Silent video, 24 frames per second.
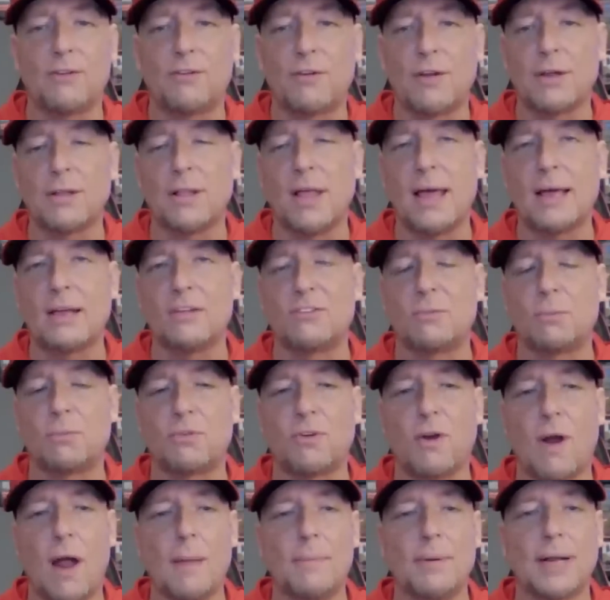Make sure you like and
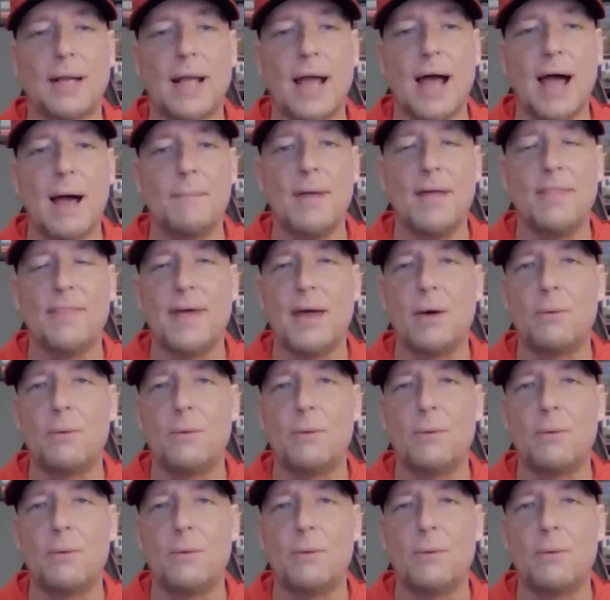subscribe and comment.